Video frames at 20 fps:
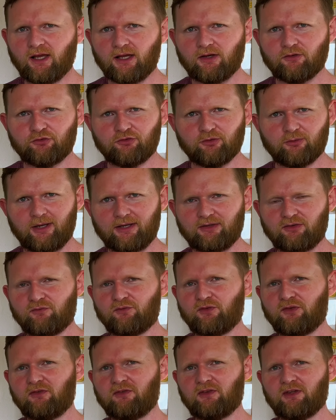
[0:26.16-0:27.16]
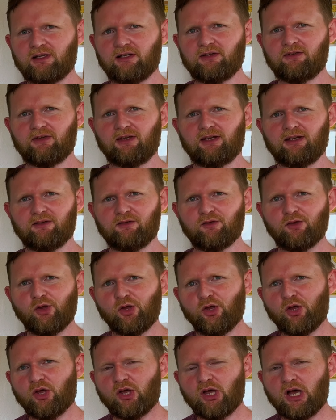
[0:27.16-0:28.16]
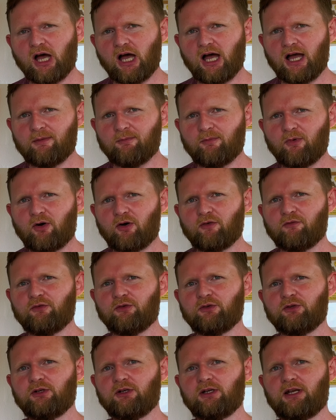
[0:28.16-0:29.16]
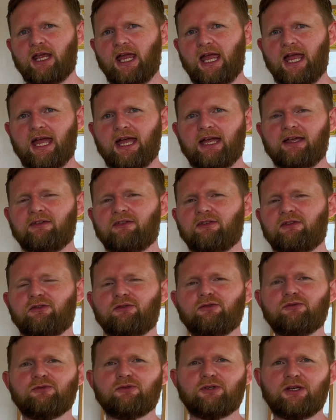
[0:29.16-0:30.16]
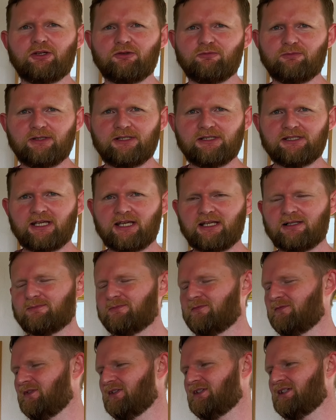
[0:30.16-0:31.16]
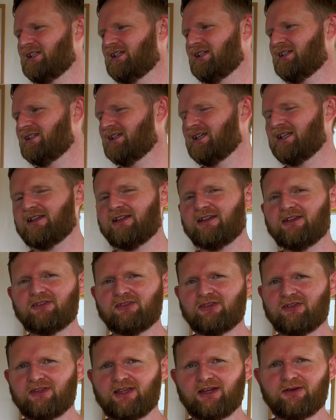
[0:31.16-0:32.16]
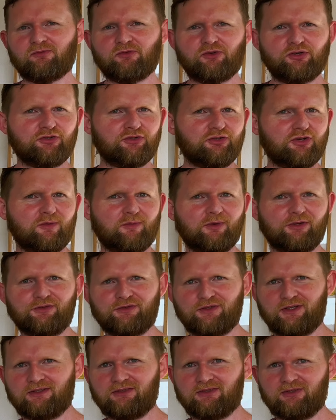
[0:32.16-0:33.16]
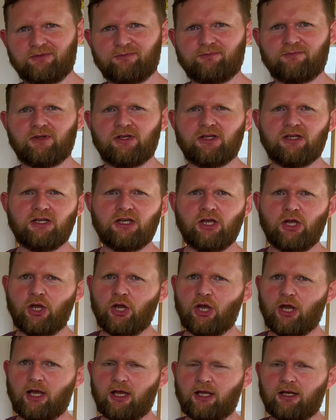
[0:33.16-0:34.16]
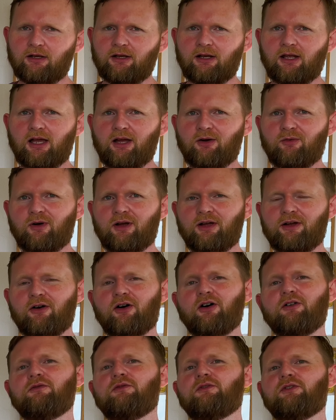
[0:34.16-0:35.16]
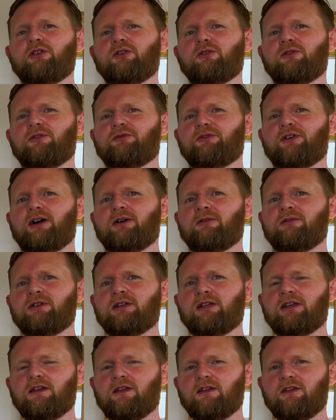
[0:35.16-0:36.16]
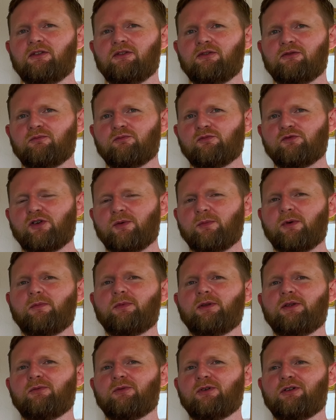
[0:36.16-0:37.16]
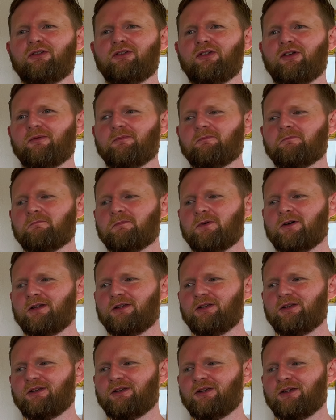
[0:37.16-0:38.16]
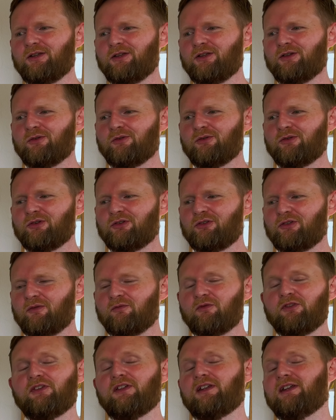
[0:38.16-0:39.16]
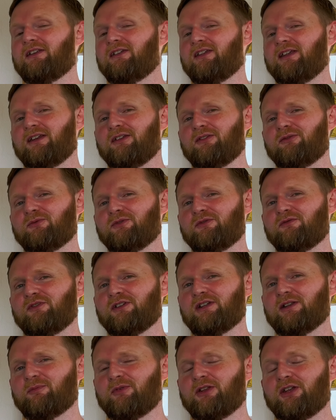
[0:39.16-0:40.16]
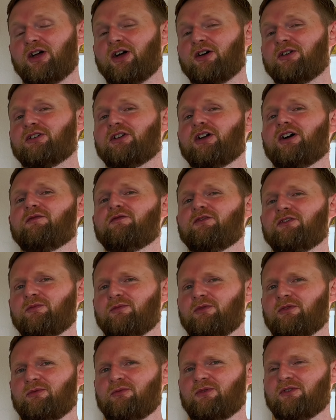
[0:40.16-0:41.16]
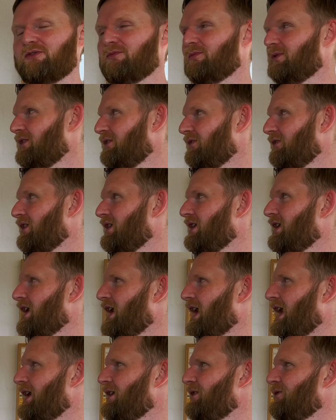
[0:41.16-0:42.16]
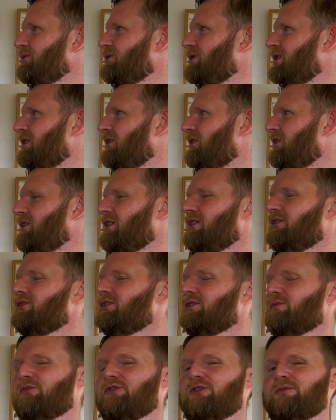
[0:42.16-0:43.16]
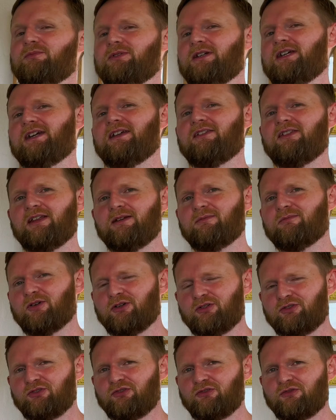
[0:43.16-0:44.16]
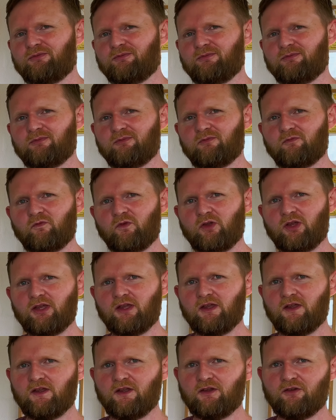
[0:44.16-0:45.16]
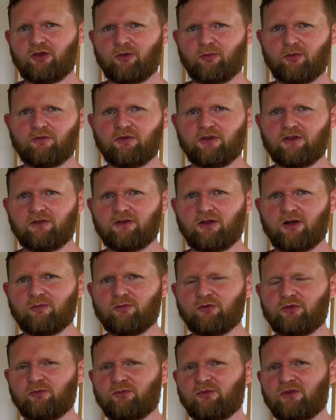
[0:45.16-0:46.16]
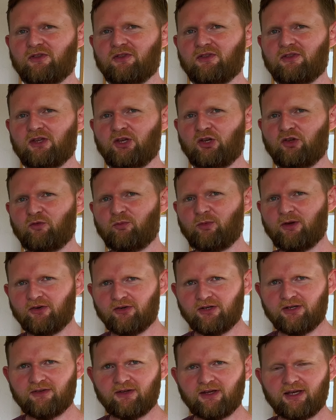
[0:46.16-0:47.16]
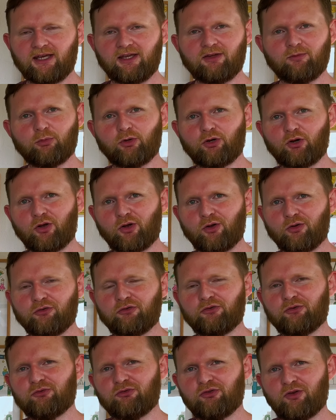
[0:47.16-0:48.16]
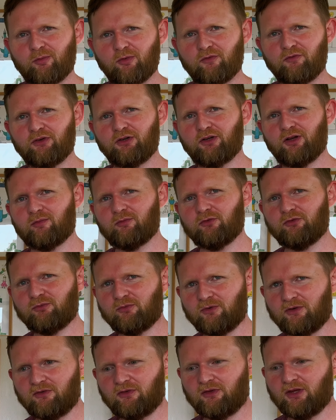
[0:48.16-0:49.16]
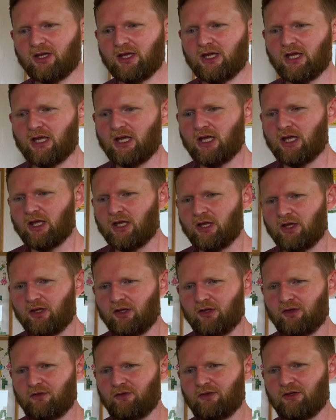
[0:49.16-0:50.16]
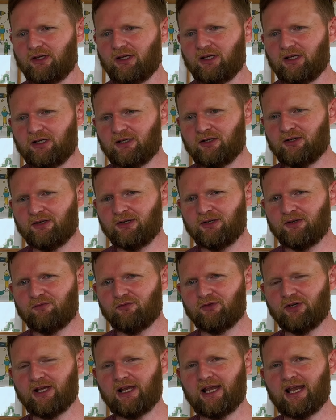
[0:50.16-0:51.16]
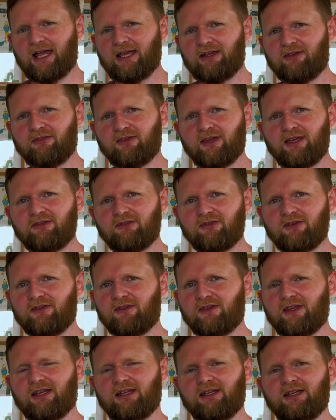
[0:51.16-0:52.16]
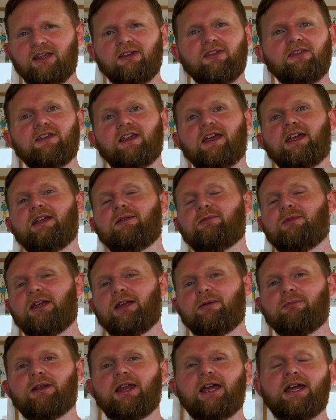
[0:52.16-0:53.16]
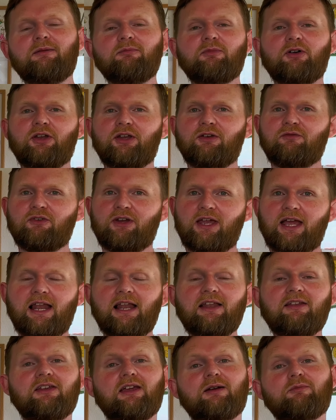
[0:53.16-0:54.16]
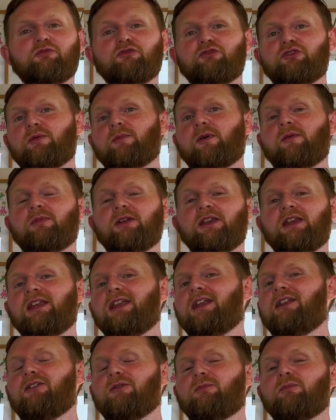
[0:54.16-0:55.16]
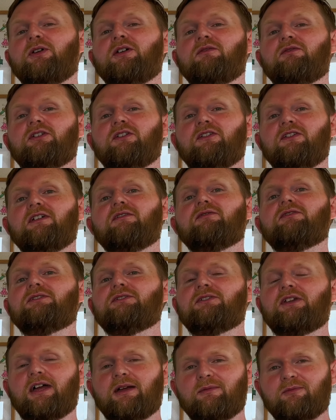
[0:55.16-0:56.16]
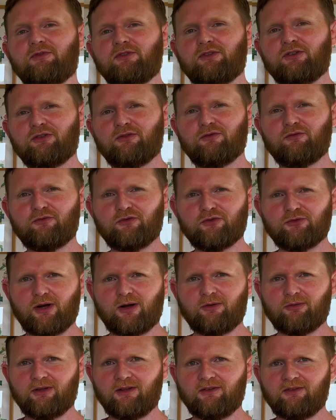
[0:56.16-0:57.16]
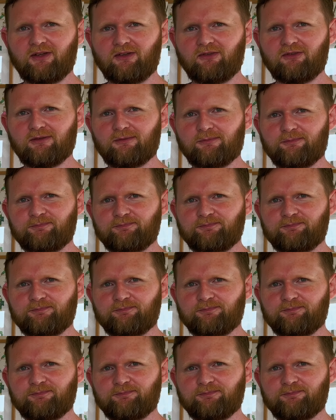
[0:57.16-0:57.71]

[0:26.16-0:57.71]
So as a facilitator, I'm often asked to, can you please help facilitate this or that workshop or session? And how I often go around it is probably what some facilitators would feel a bit uncomfortable with, because I don't necessarily prepare that much. Some of this comes with experience, I guess, but also some of it comes with the realization that yes, I can make a plan, but in reality I probably need to pivot several times throughout the session.